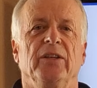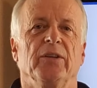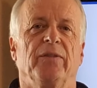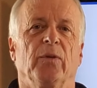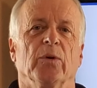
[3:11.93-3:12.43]
to
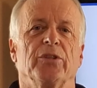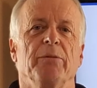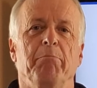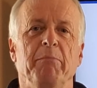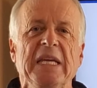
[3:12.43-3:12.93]

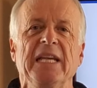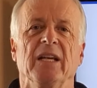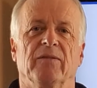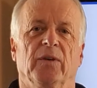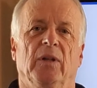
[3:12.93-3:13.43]
force
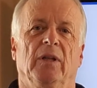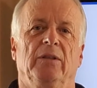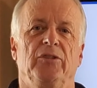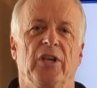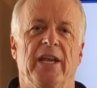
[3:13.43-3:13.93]
meaningful
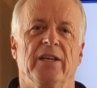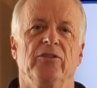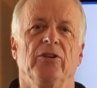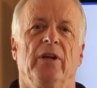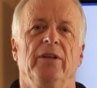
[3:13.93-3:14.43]

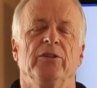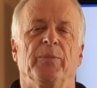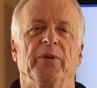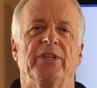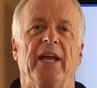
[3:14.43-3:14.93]
change to
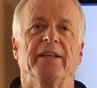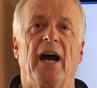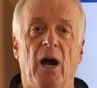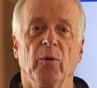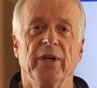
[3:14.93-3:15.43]
protect
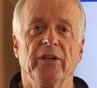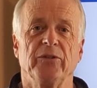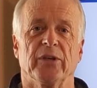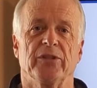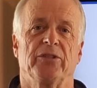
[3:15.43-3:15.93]
our
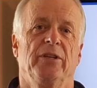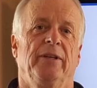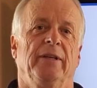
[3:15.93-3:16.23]
interests,